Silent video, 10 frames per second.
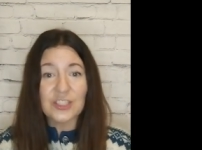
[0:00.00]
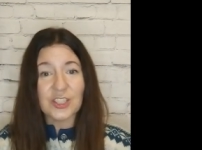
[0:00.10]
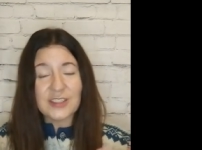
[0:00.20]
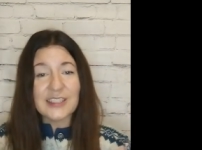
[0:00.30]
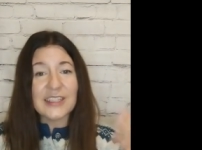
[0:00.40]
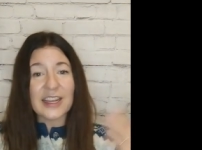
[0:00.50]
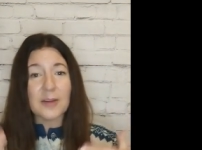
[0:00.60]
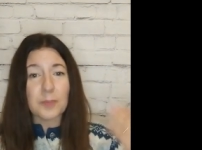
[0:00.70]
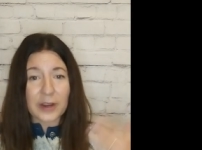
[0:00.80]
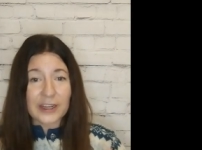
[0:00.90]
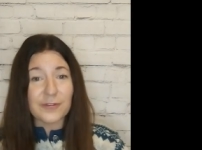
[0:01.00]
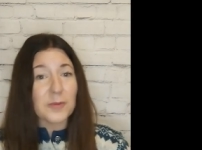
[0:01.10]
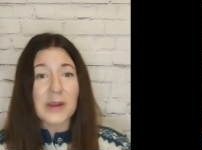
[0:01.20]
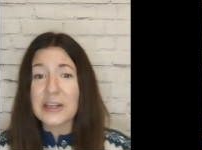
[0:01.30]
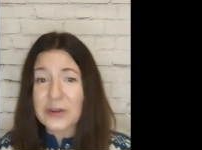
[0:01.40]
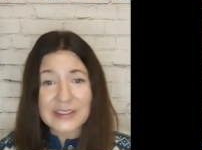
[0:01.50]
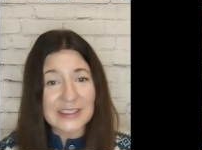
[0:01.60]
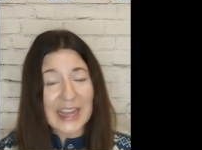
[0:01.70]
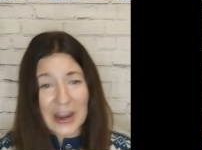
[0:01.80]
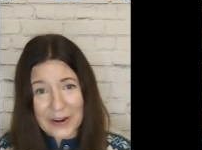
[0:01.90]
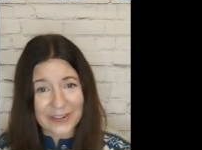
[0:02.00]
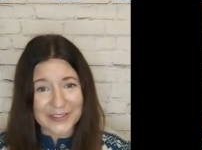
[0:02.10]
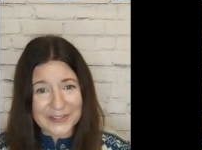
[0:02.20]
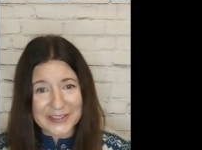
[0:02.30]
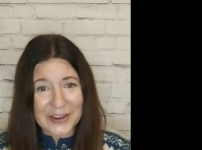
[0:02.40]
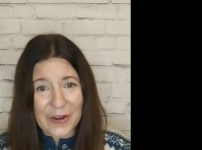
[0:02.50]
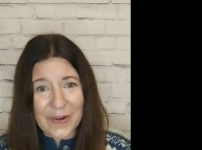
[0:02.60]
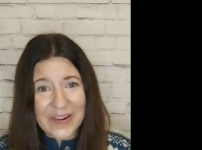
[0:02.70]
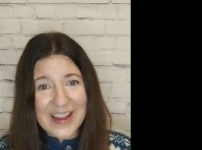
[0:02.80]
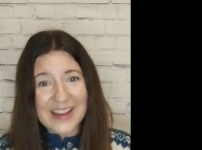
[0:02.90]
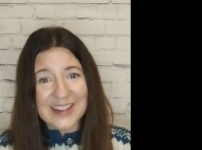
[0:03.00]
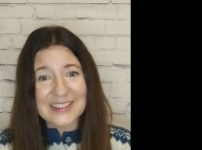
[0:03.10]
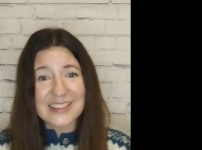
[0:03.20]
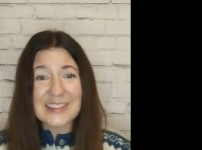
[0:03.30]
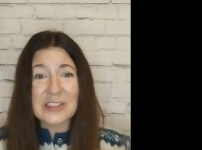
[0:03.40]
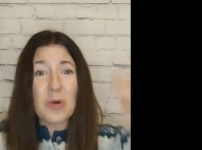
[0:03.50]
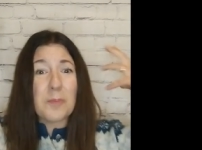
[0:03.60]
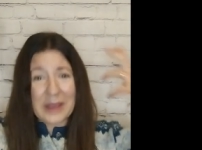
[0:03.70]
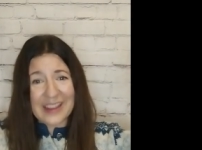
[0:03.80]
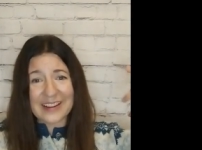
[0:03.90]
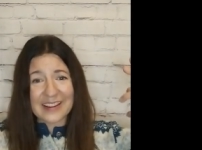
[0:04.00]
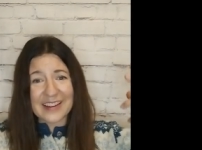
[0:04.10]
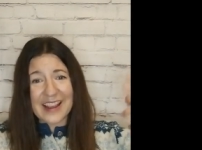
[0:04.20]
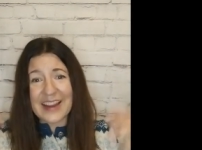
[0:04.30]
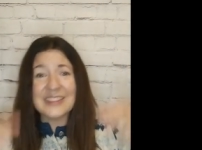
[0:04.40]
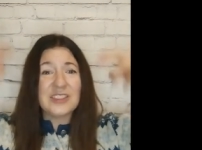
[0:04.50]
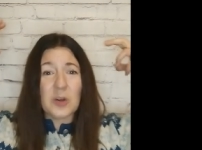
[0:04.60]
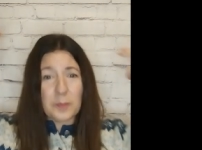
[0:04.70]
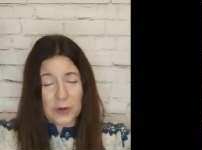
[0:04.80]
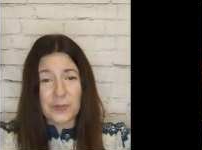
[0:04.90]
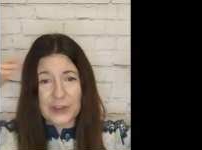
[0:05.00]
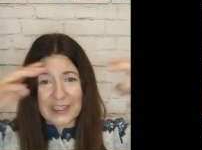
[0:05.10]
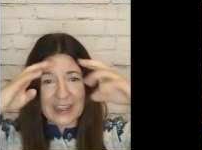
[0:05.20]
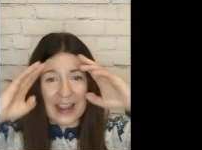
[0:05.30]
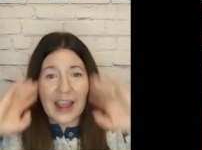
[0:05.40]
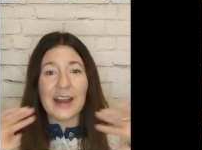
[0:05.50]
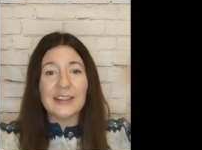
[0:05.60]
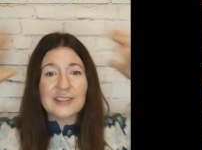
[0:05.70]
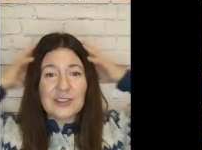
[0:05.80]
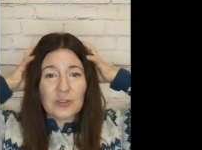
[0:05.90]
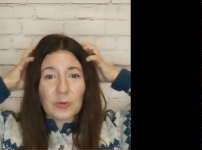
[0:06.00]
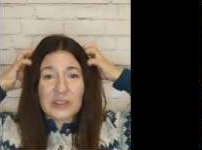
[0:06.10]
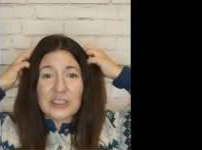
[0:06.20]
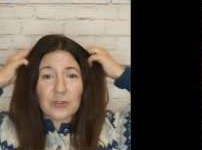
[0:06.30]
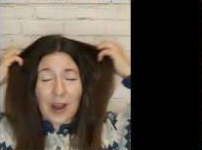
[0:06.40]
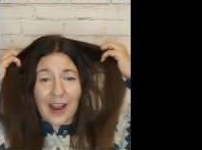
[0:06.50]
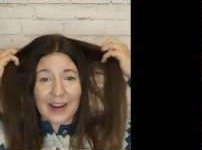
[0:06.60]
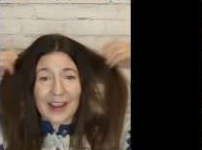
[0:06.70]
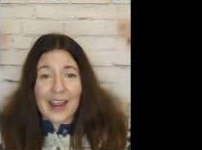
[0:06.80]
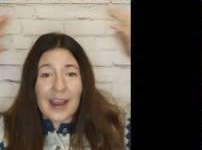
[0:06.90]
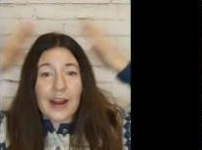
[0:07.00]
just to get a break from my crazy hair, you know, because it's still big and it's still poofy and it's still really dry.